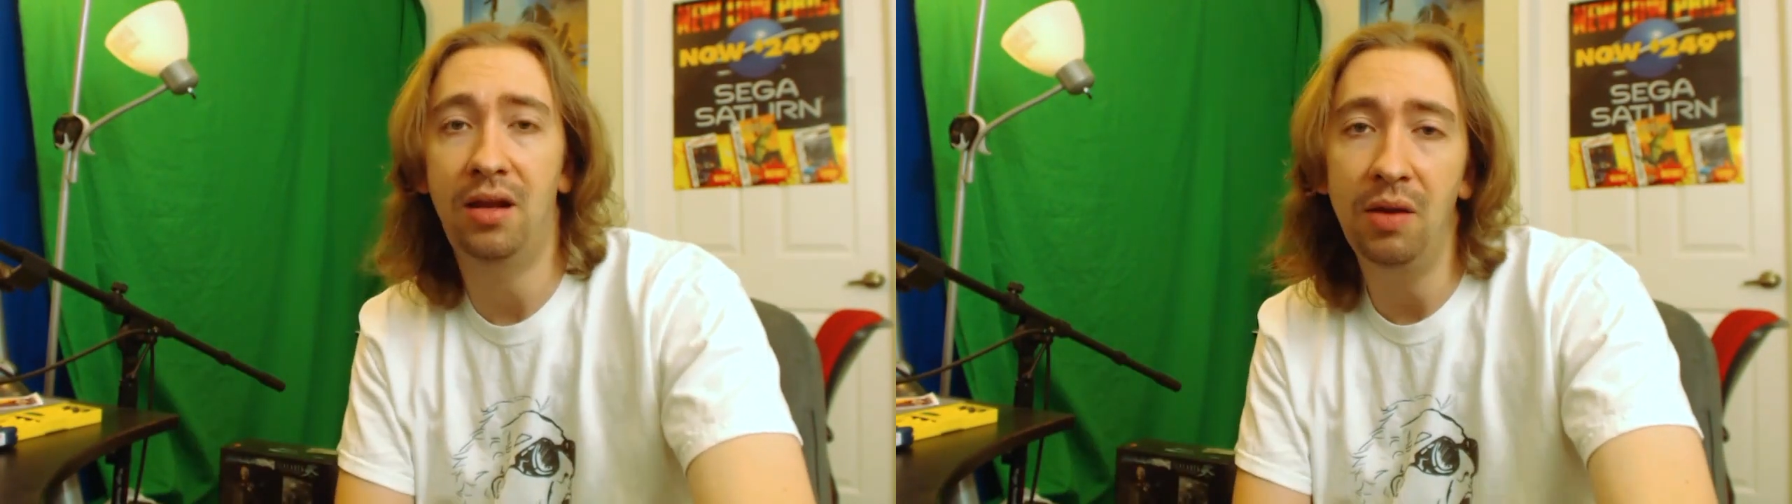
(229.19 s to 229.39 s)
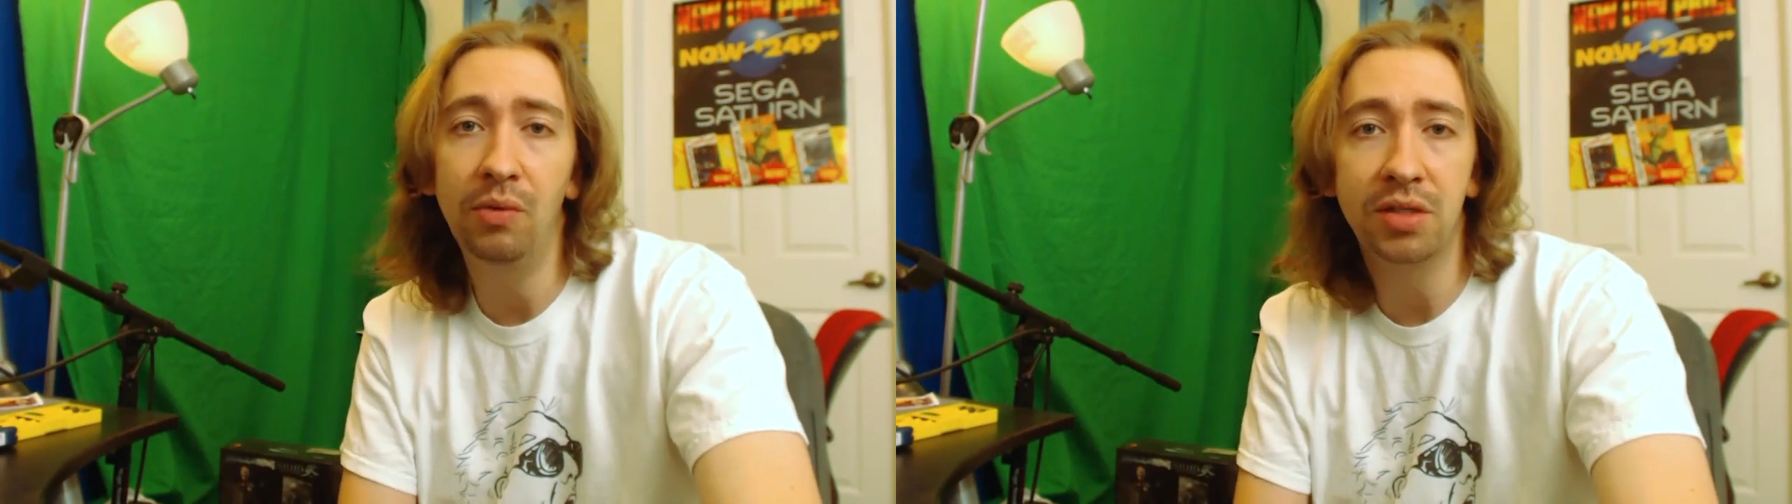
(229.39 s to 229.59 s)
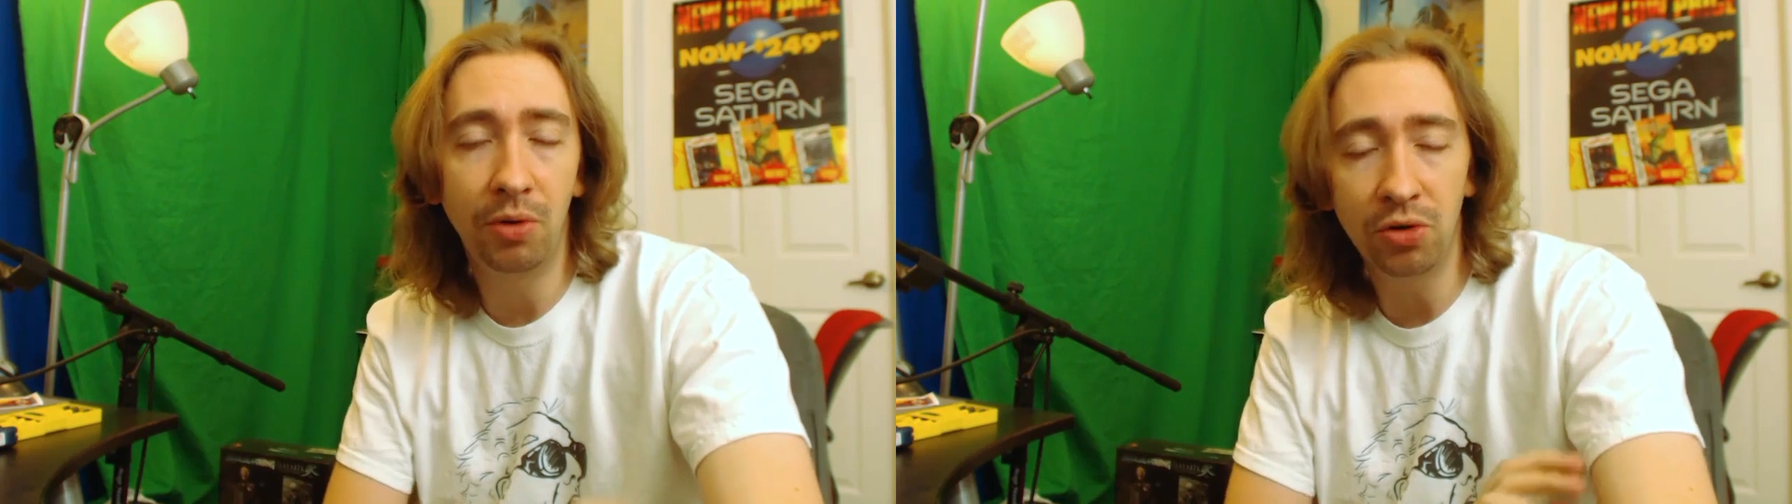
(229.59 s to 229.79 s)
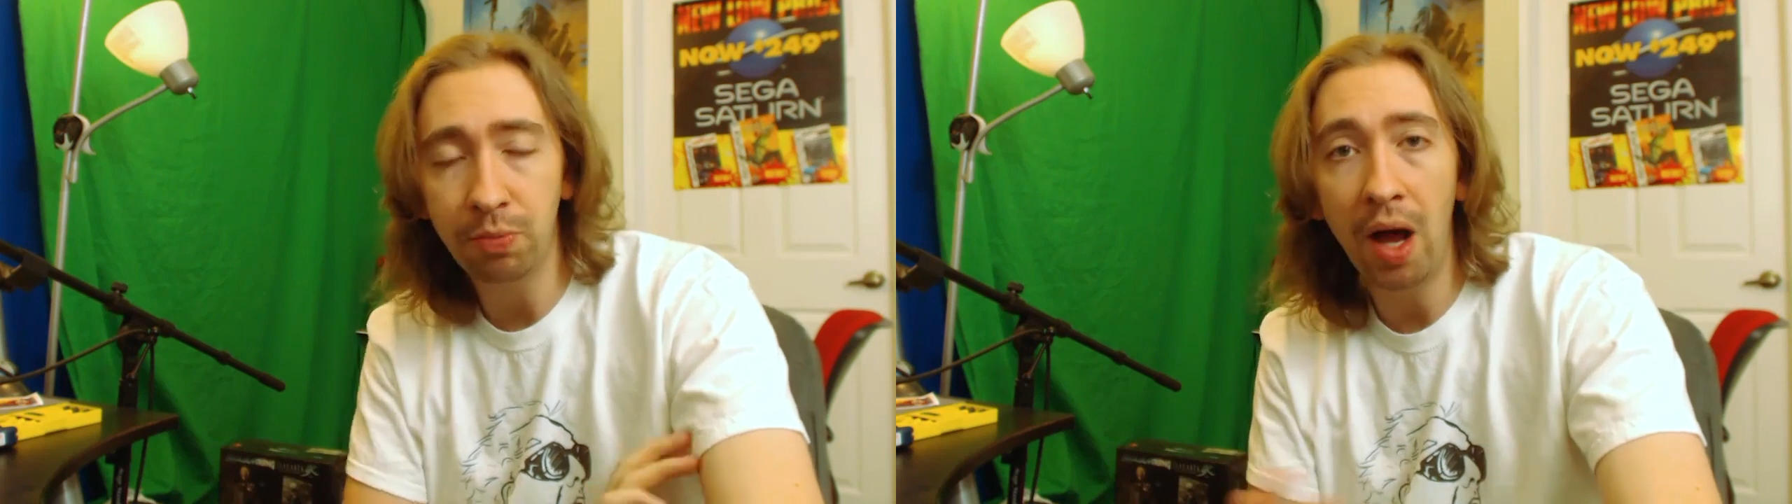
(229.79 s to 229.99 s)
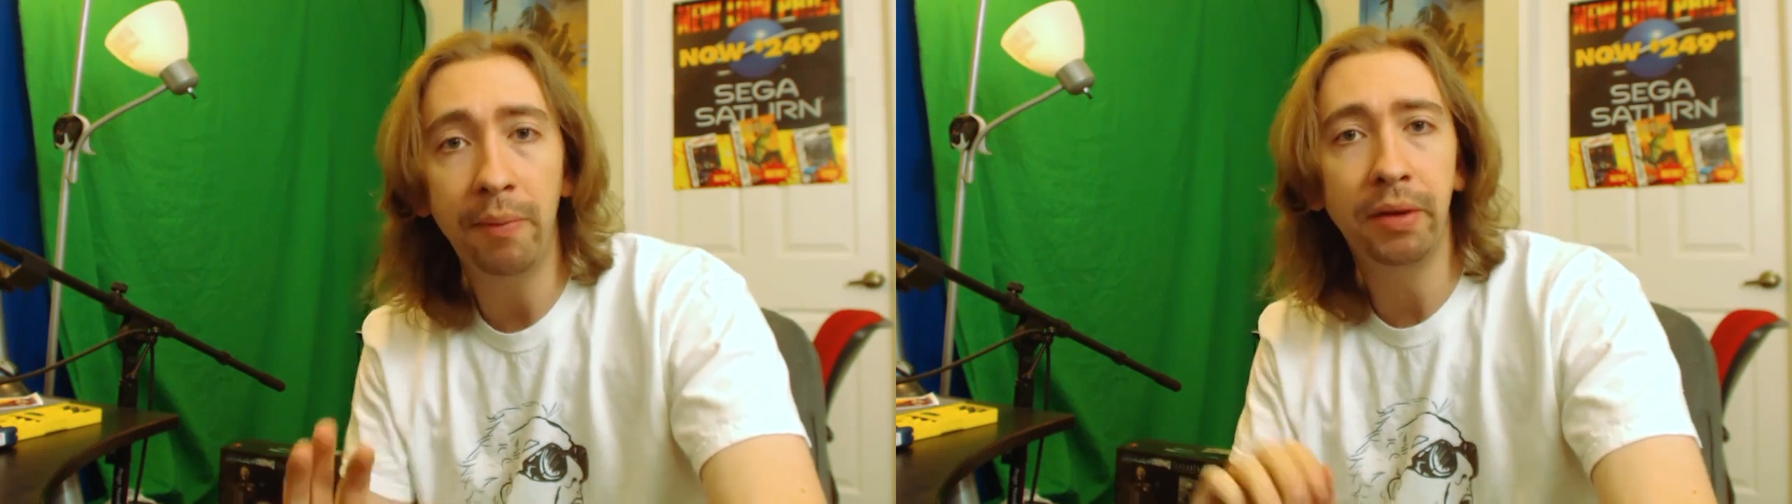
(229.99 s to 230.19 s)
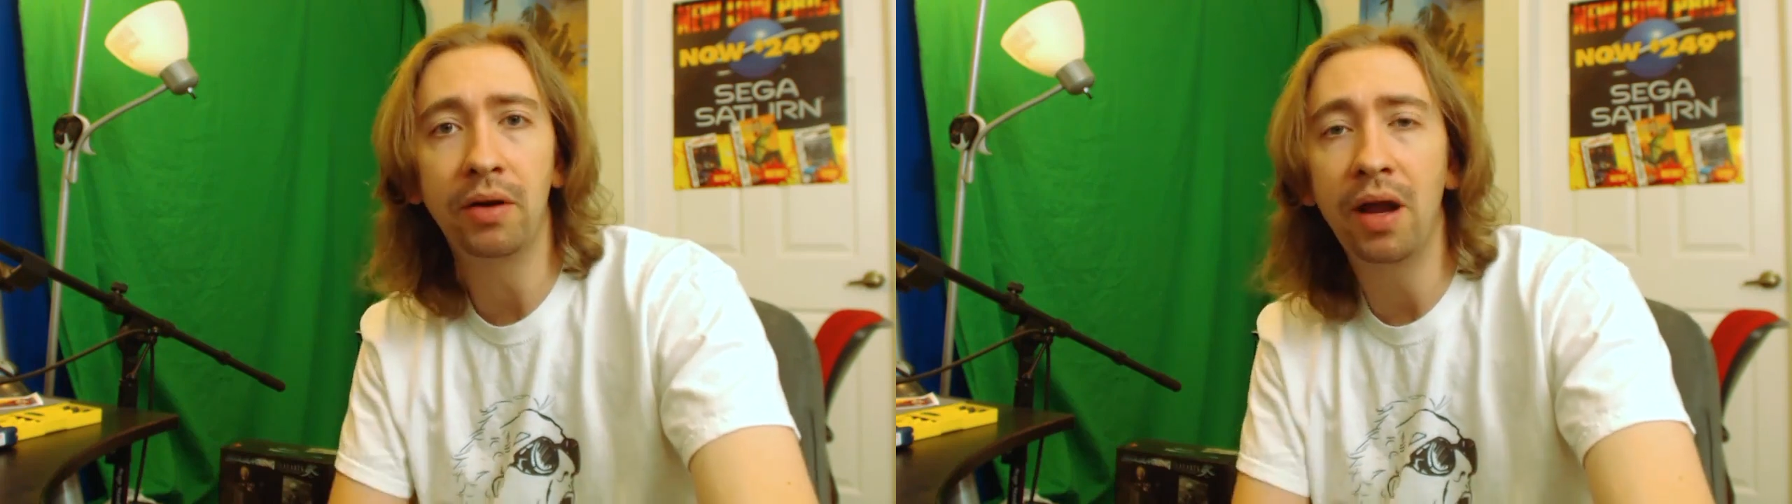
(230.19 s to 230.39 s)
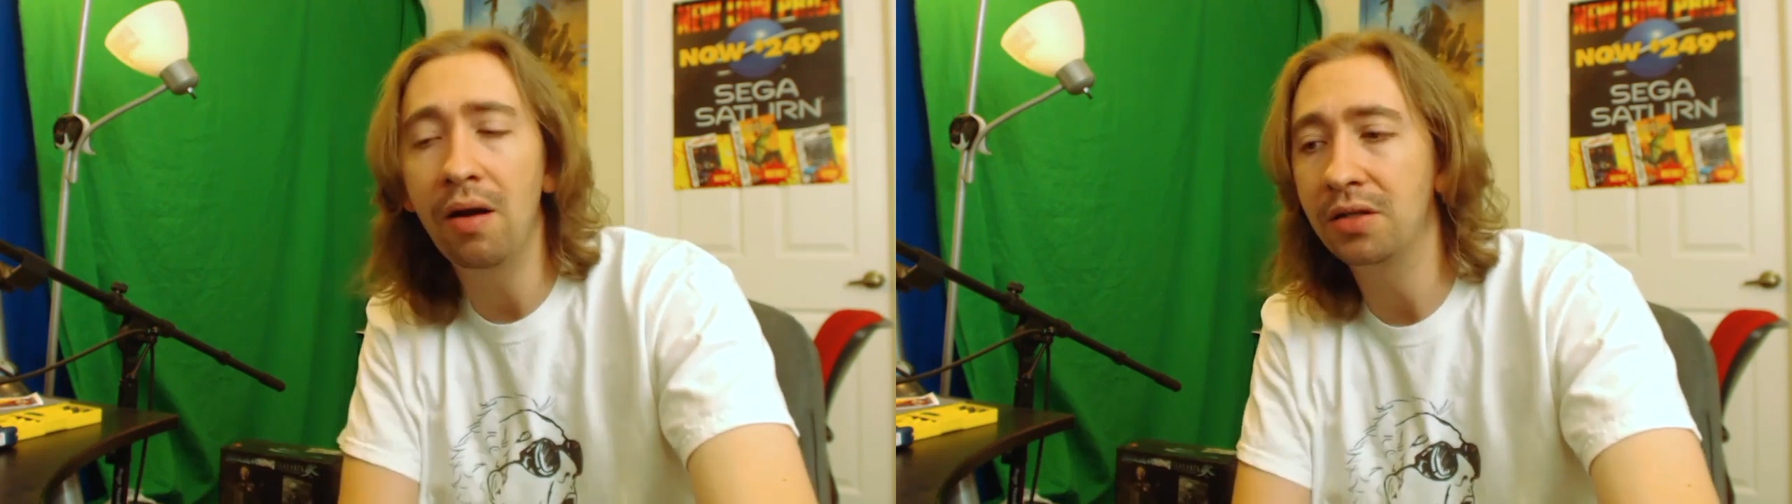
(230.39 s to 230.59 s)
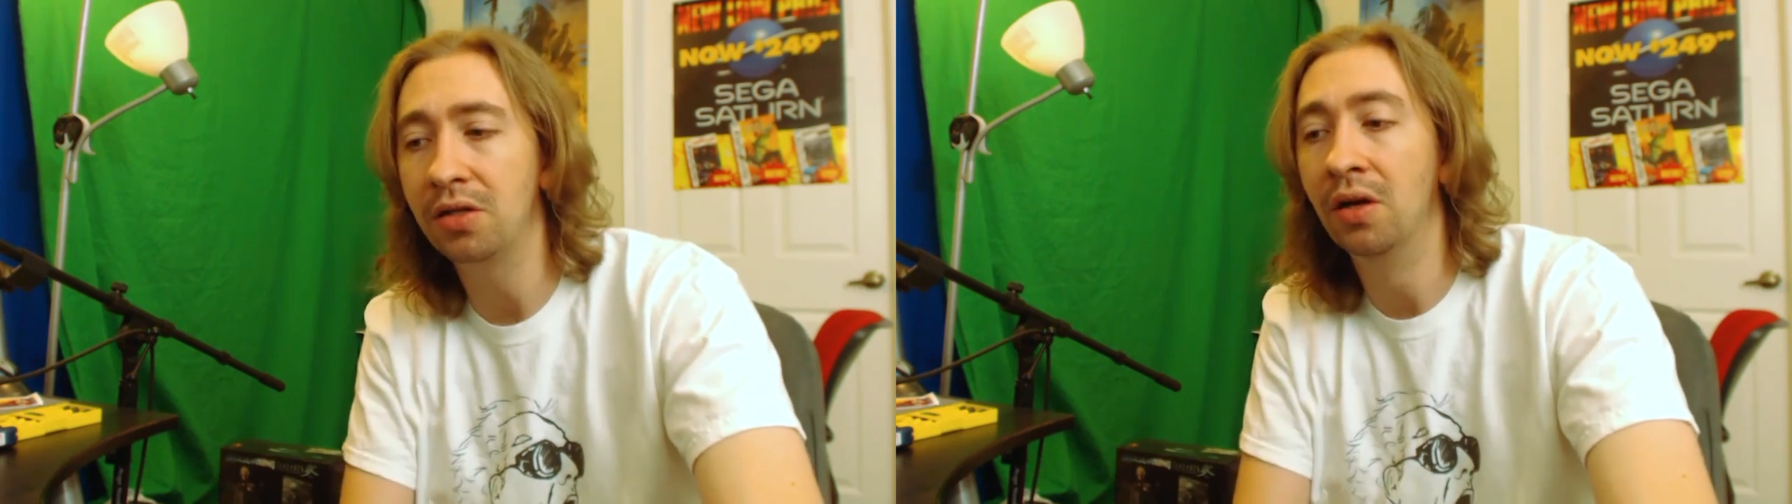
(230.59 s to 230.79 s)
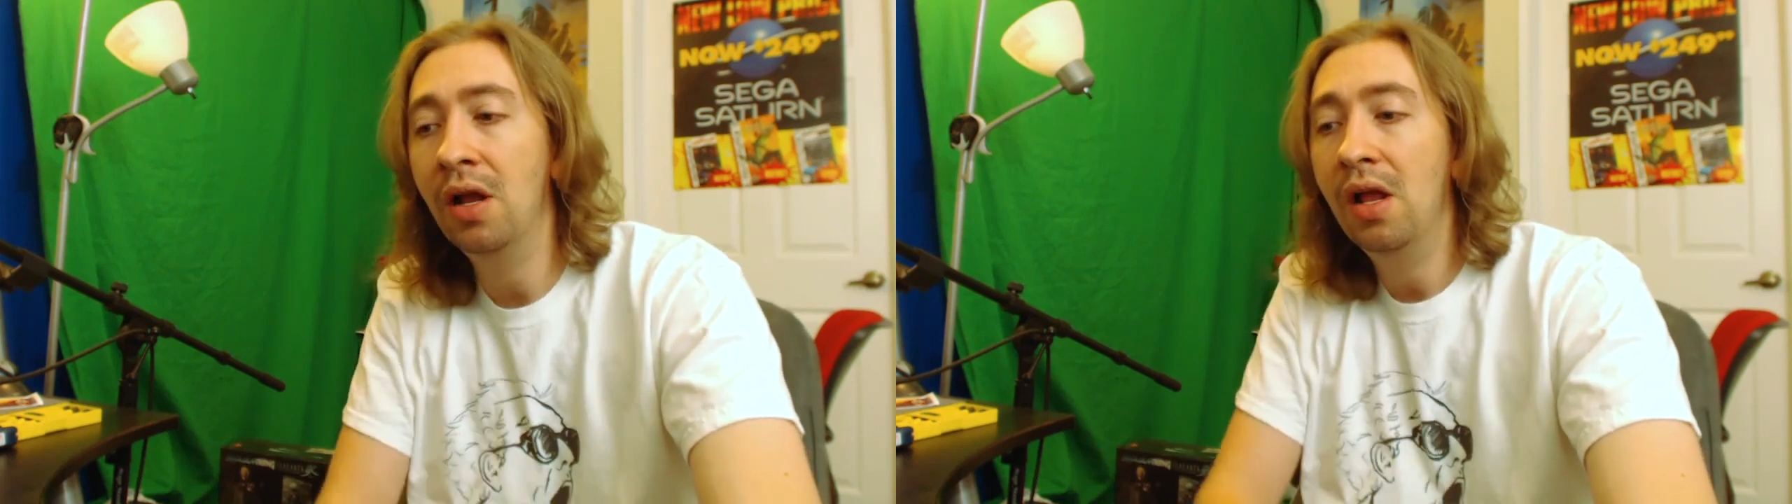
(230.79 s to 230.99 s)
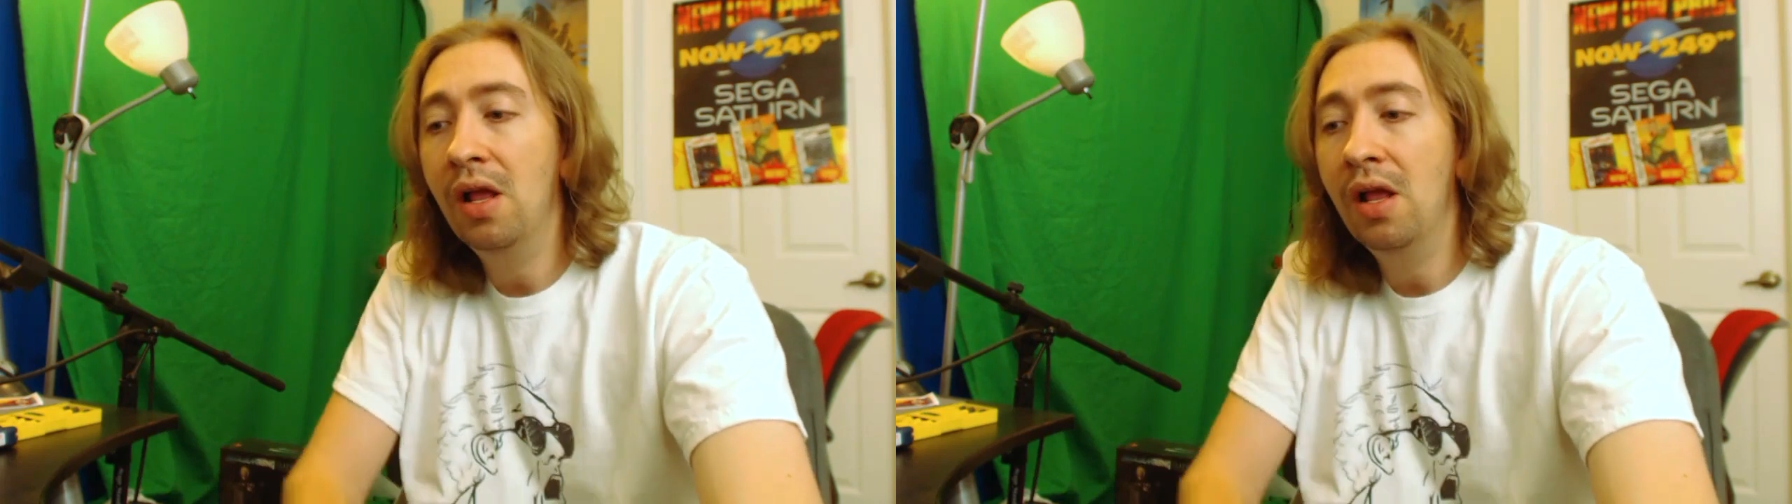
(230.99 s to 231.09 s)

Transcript: and he was the most popular character.